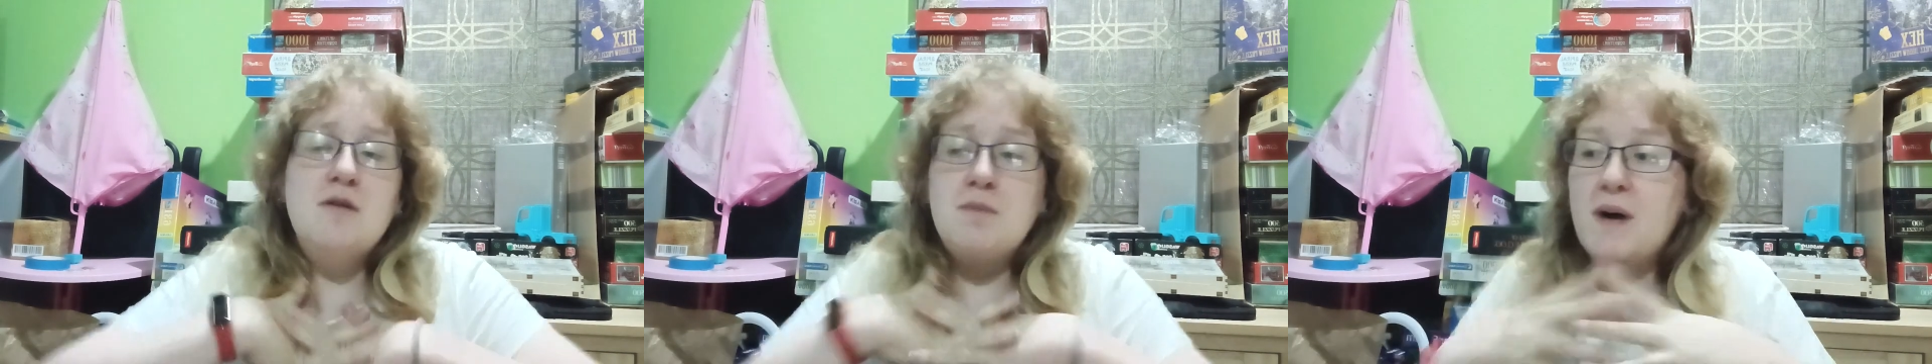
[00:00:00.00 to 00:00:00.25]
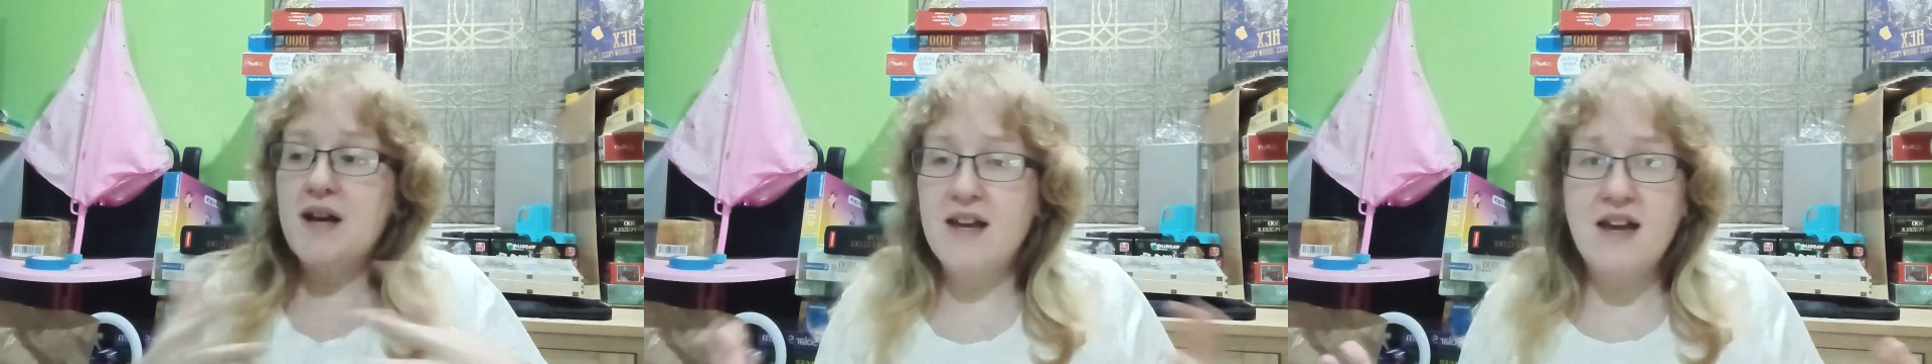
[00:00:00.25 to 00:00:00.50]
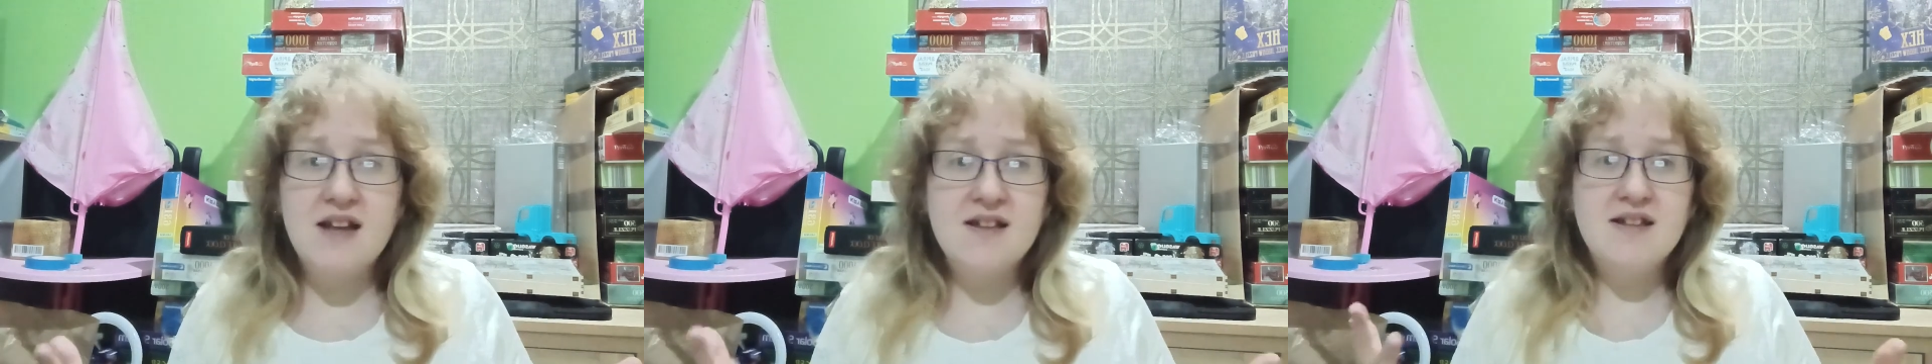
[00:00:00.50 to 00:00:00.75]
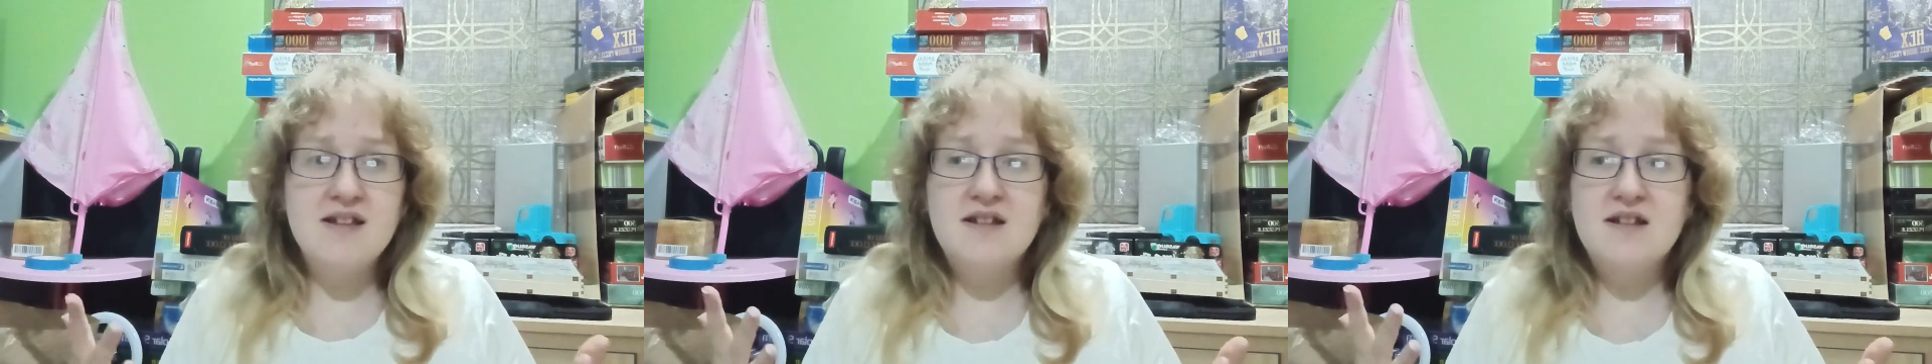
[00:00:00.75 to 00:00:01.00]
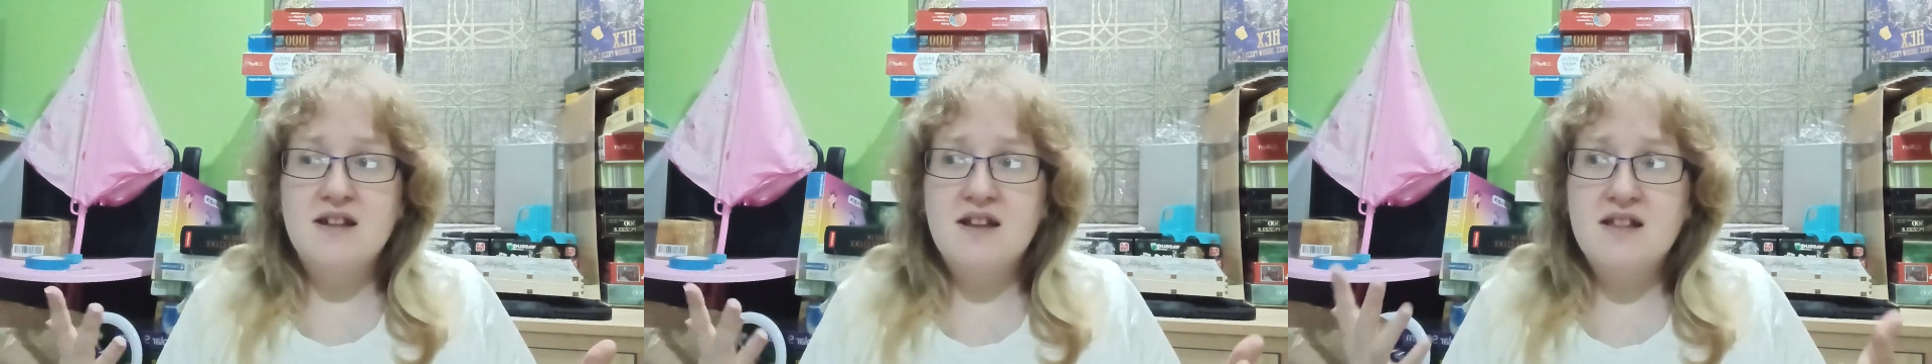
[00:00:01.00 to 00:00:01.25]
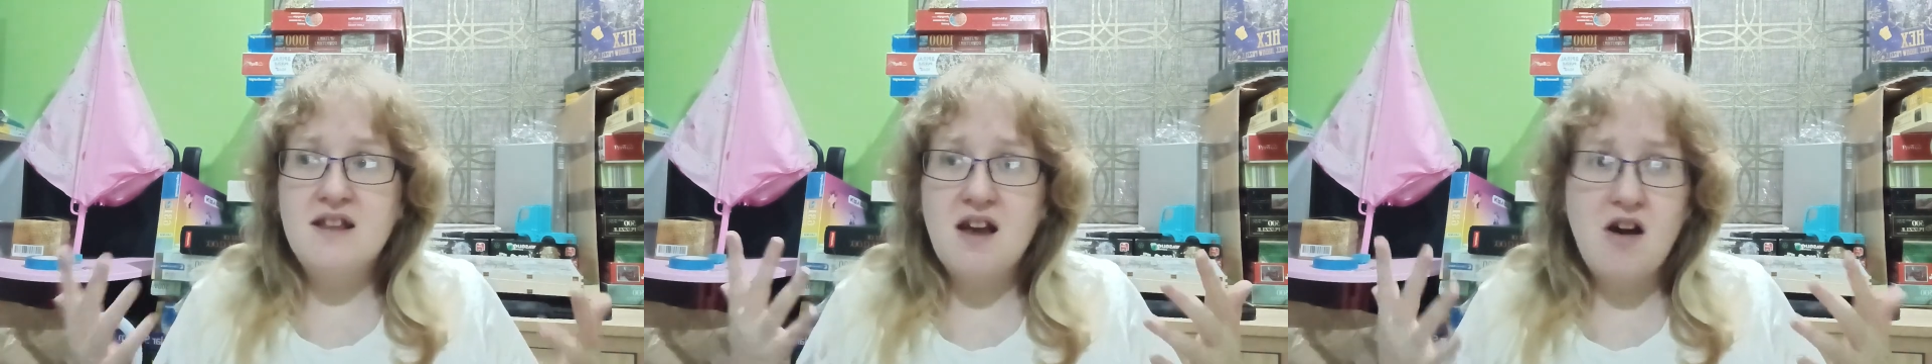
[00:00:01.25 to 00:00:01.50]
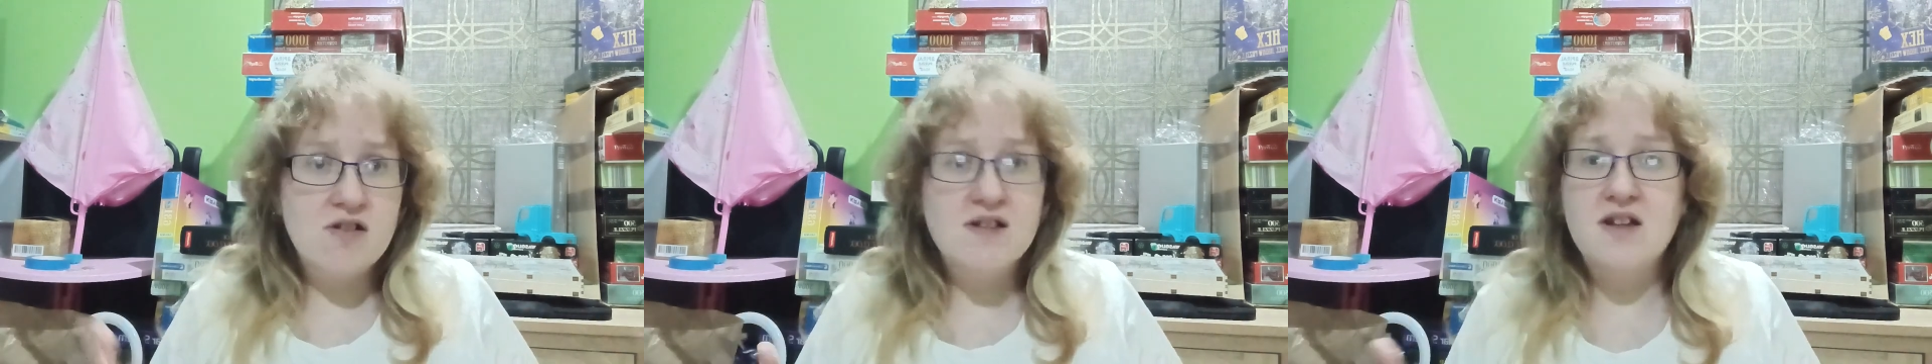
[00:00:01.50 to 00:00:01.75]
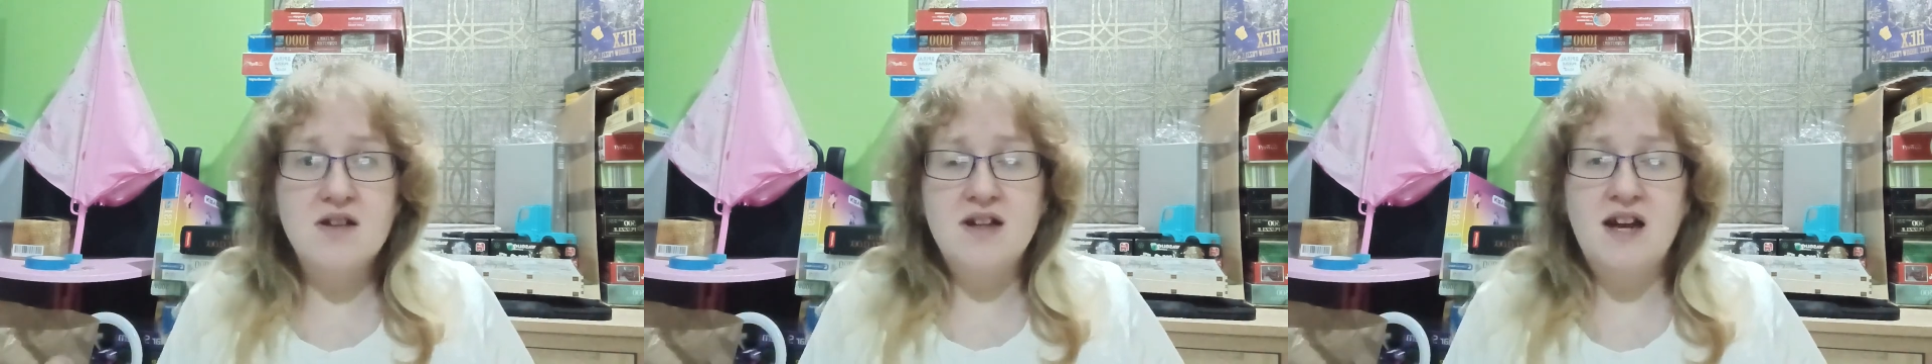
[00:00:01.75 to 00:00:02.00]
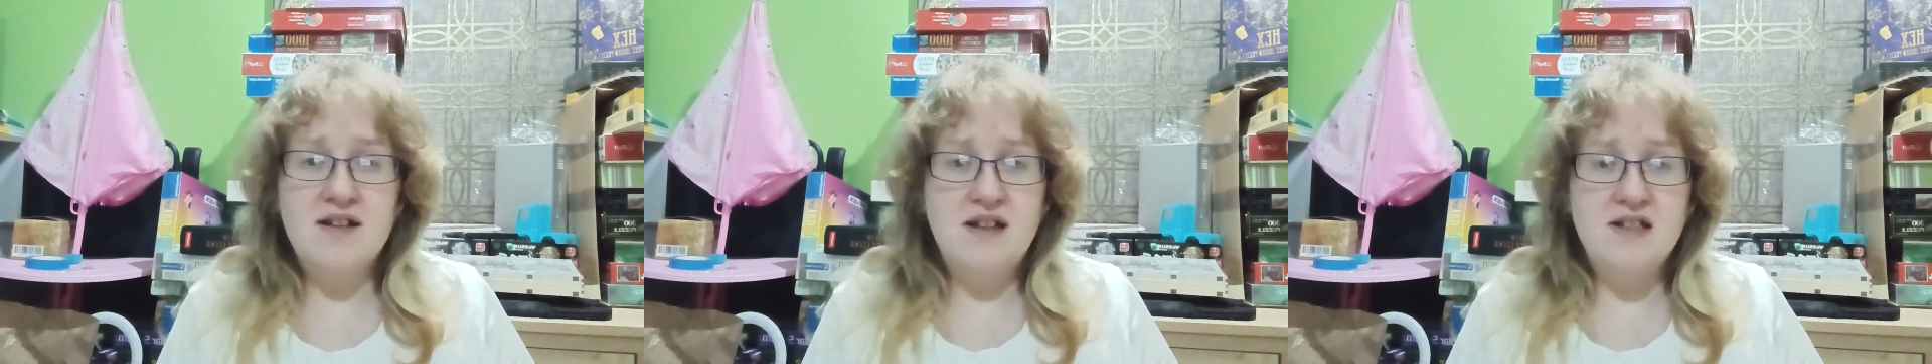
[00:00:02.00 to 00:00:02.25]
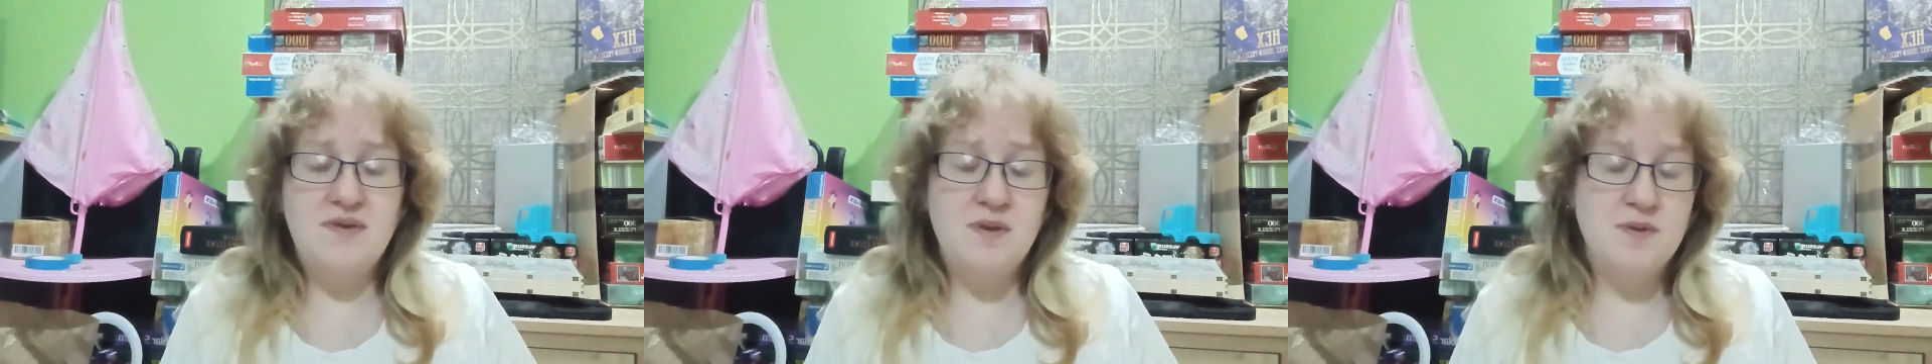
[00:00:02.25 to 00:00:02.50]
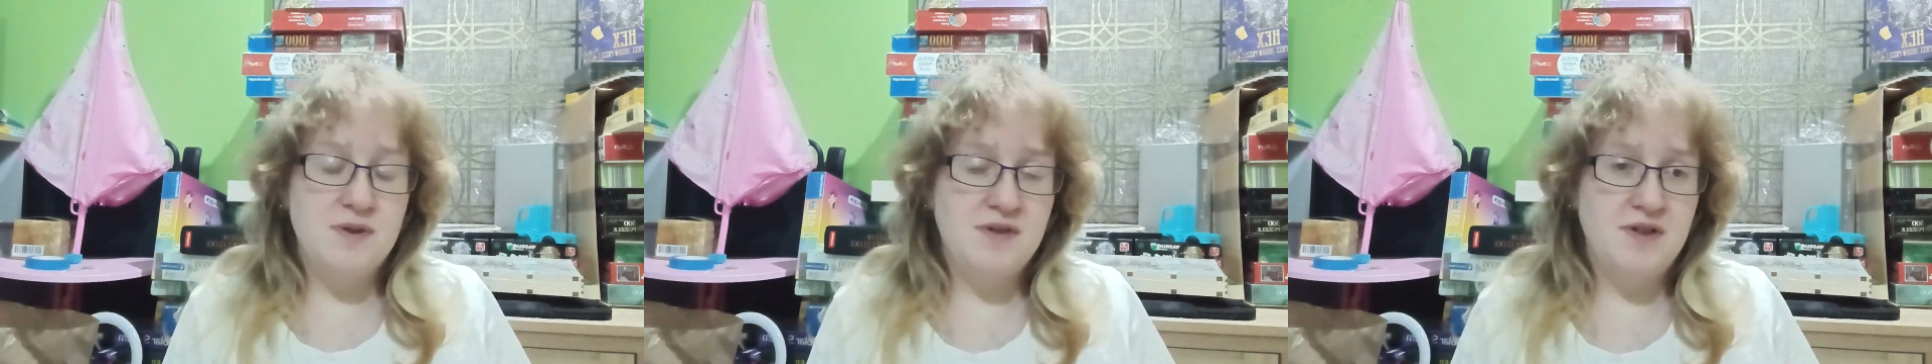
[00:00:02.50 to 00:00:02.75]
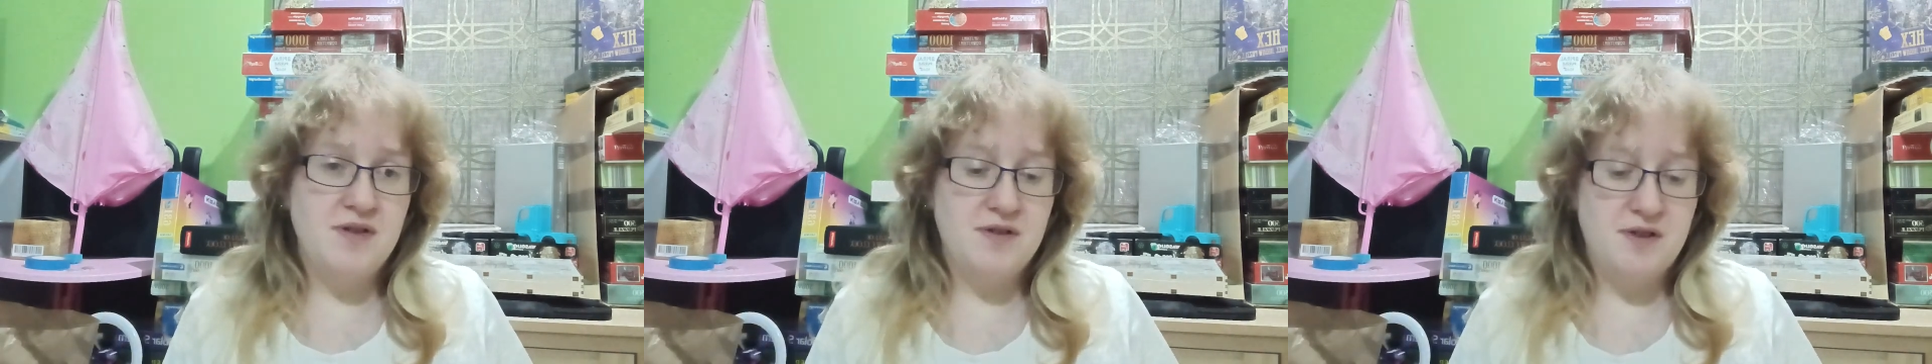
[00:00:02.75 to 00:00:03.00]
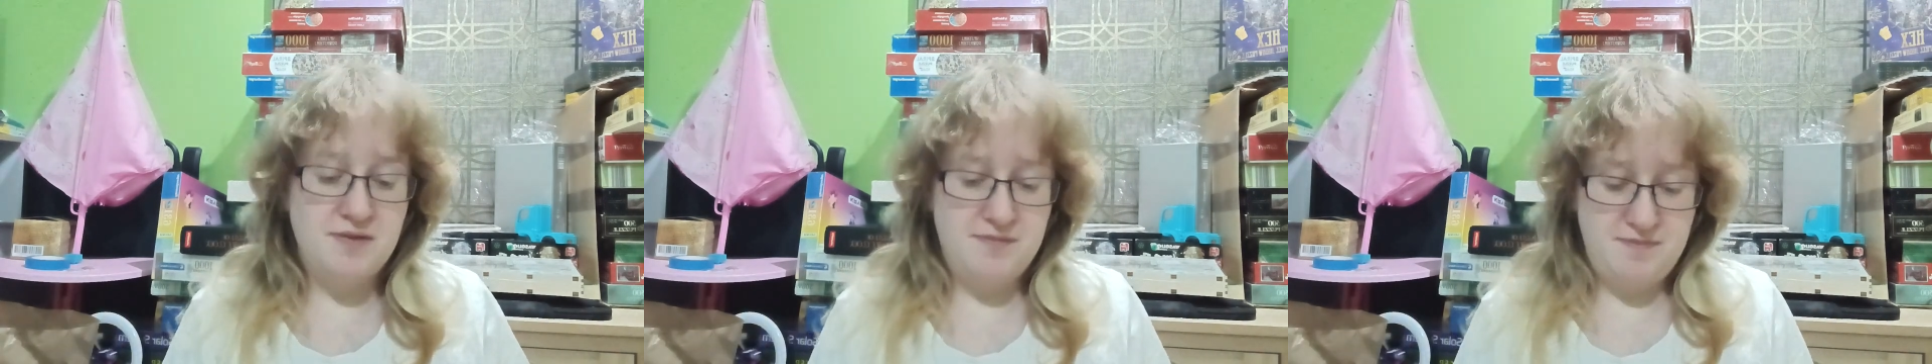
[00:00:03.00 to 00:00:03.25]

my kids, they honestly couldn't care less if it was moving or not.